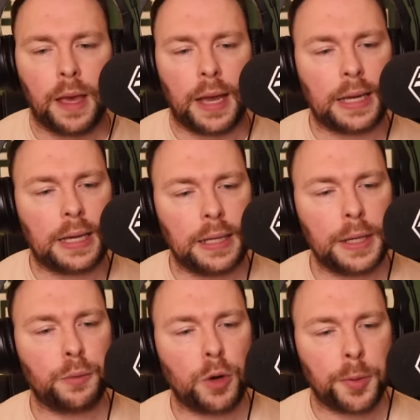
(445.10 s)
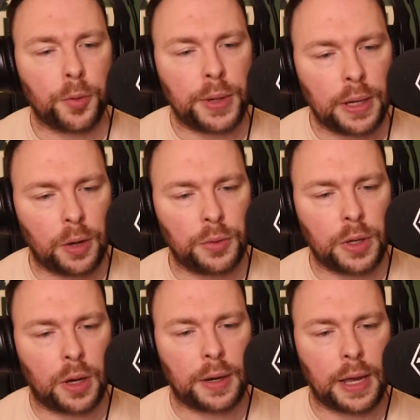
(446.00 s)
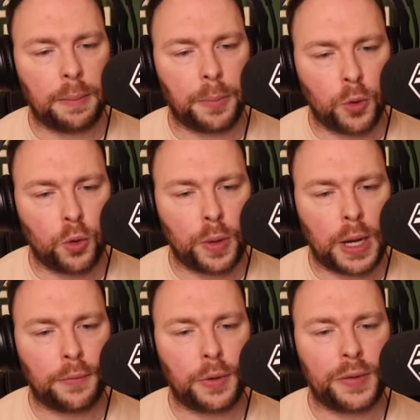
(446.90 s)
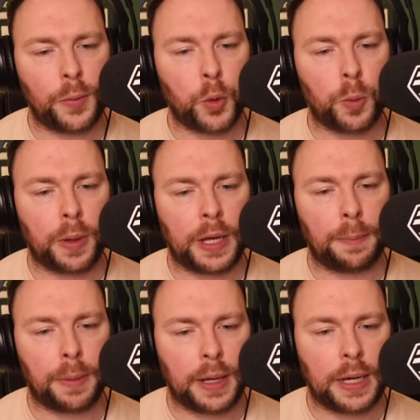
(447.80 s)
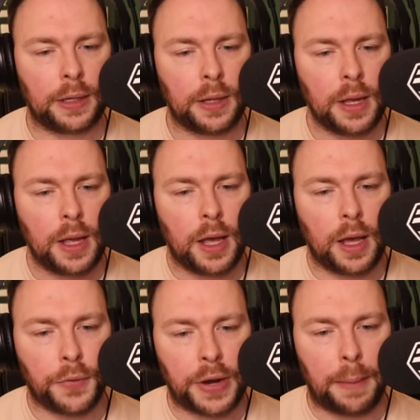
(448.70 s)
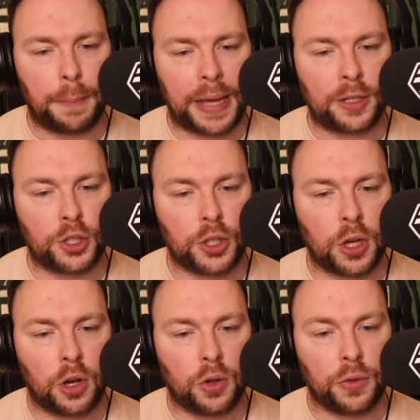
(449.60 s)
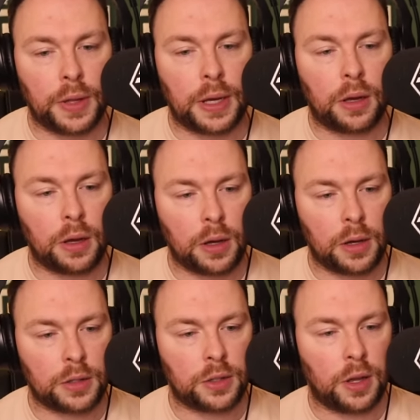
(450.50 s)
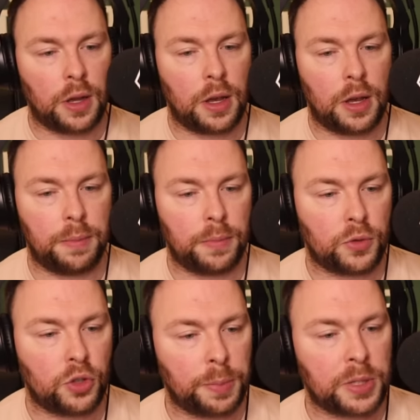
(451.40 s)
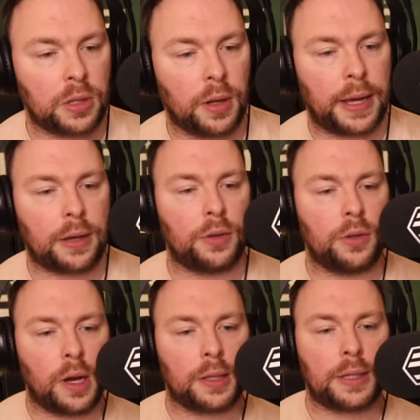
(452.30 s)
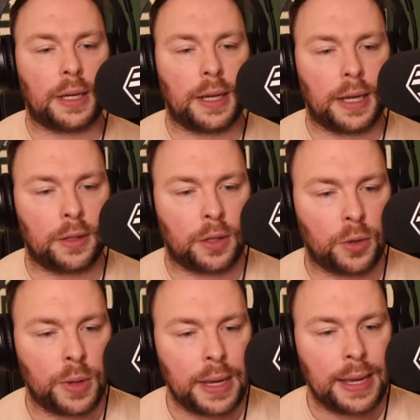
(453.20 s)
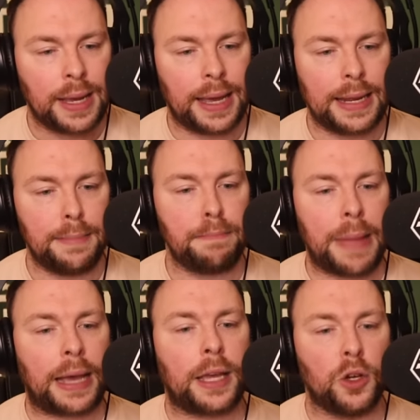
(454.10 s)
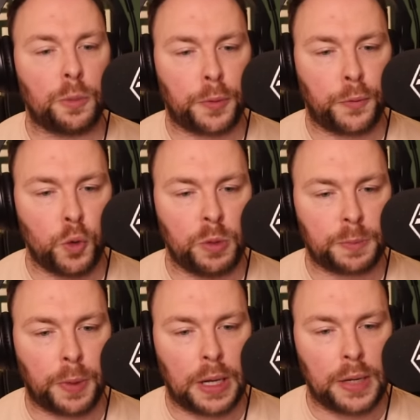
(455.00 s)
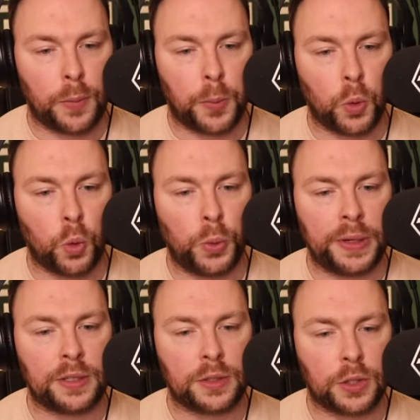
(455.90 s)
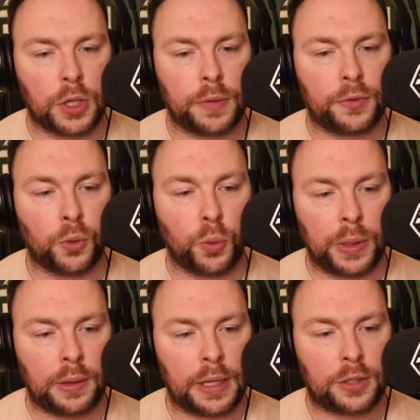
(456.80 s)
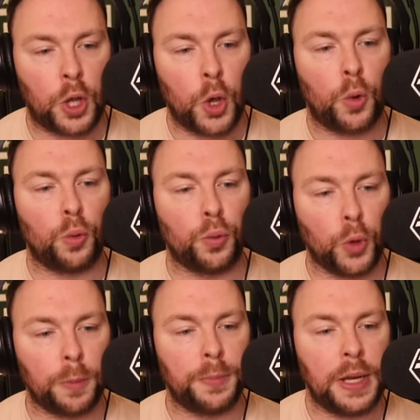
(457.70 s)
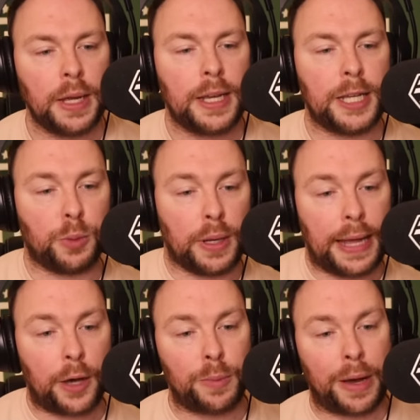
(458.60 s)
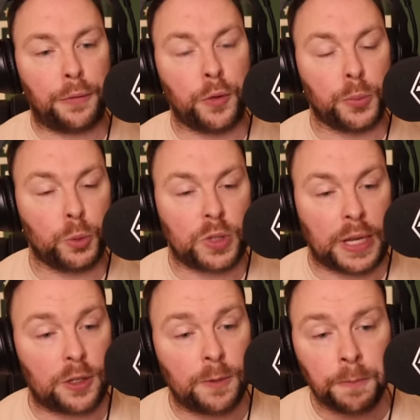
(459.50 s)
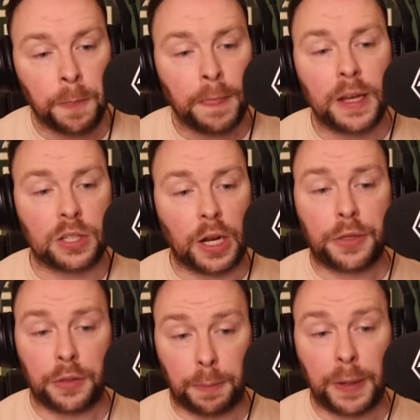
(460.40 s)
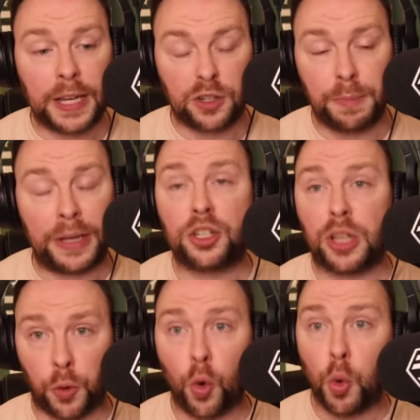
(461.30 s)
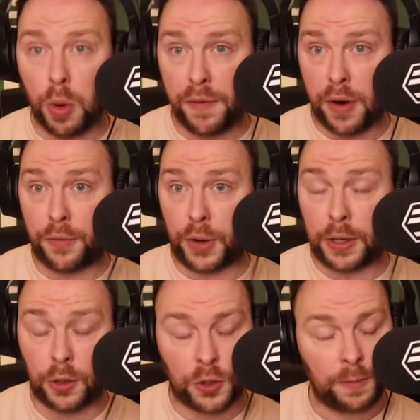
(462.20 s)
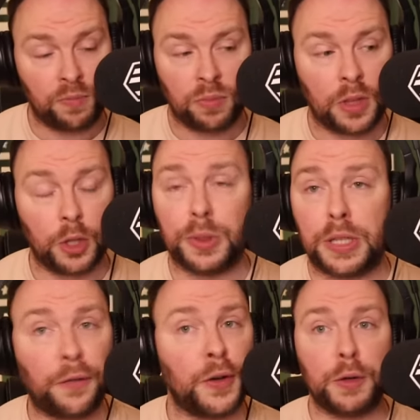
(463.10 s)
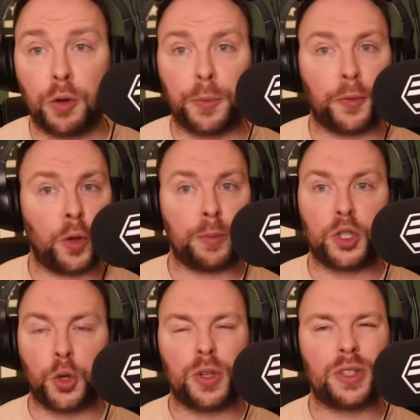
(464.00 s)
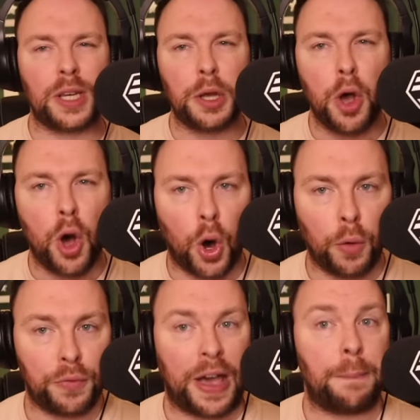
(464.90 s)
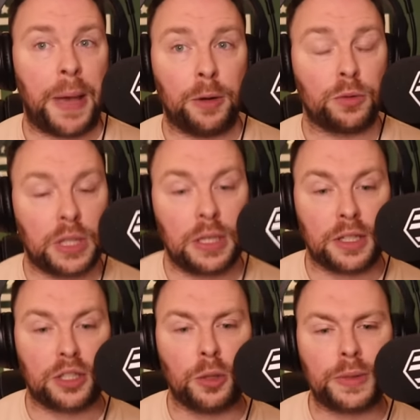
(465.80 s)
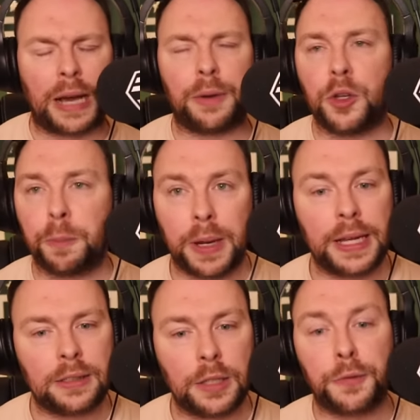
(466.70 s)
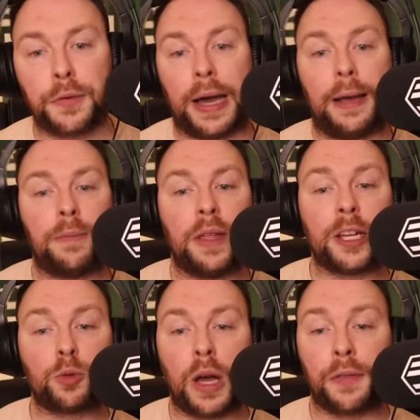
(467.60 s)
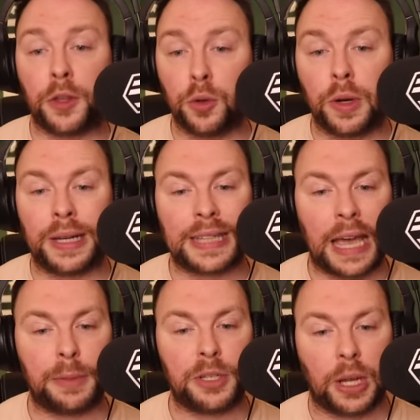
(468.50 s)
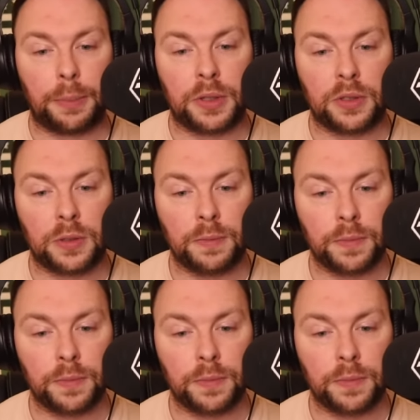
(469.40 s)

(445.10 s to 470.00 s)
A clear robbery, Odegaard handball. Every Liverpool player played for that badge on their hearts. Szoboszlai, Konate, Endo. An immaculate performance by Liverpool. We deserve to win this. Robbed is what Loudmouth Football says. Listen, the players you mentioned, I thought all were very, very good. You were definitely robbed of the opportunity of that penalty. There's no doubt. And your players did fight. And that's why I think you guys can be champions.